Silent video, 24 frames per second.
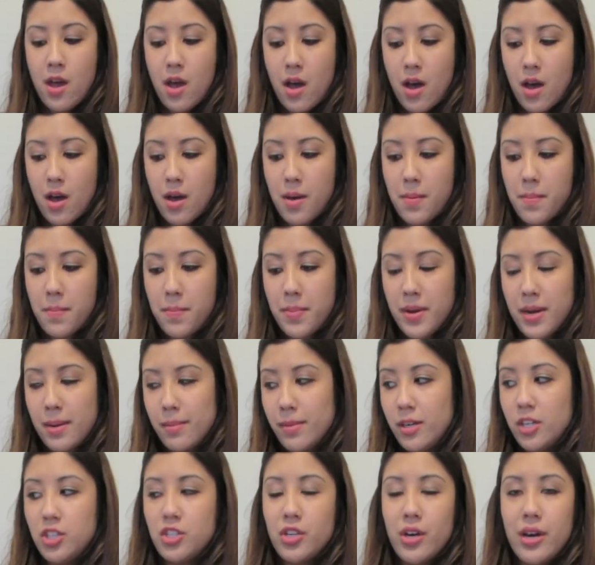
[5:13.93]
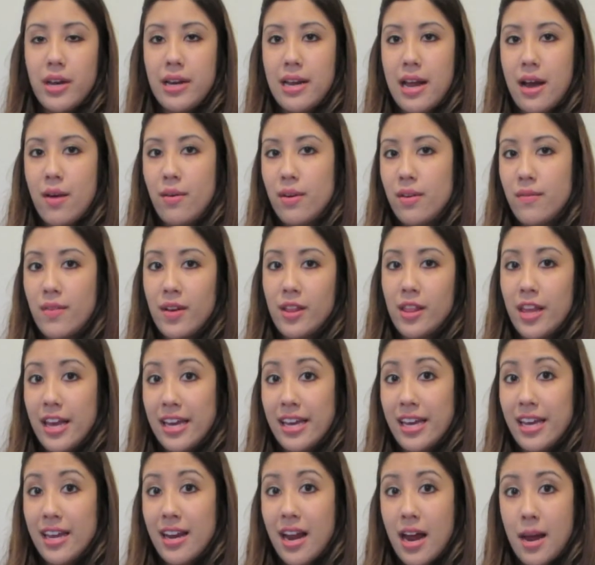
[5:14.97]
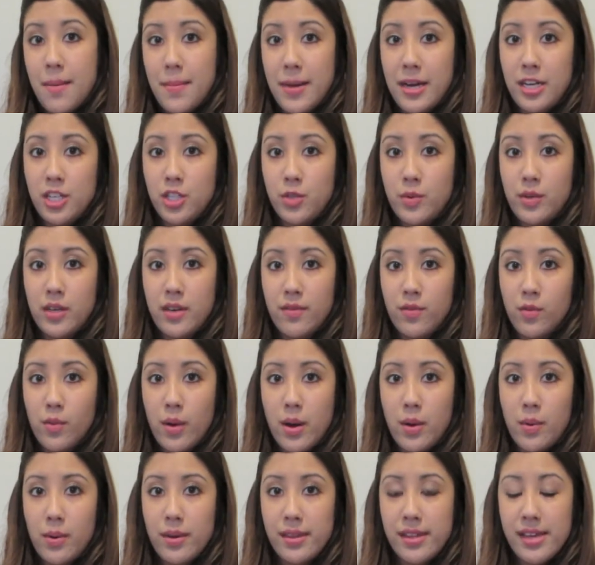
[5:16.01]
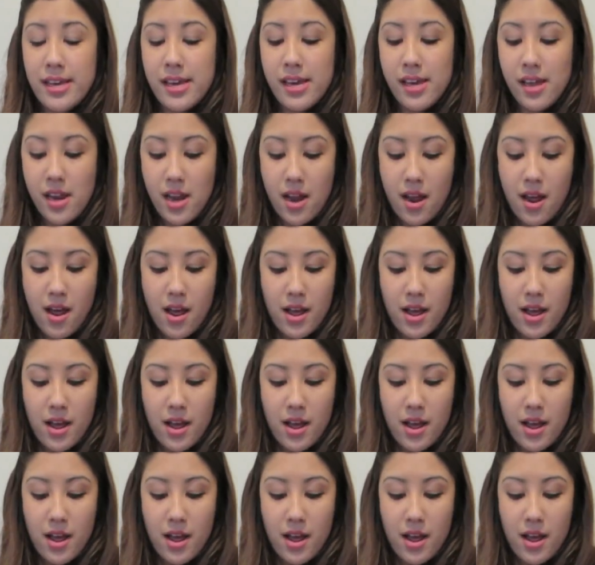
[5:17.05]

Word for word: Um, but I'm going to try it out and if I like it, I might do a giveaway with it.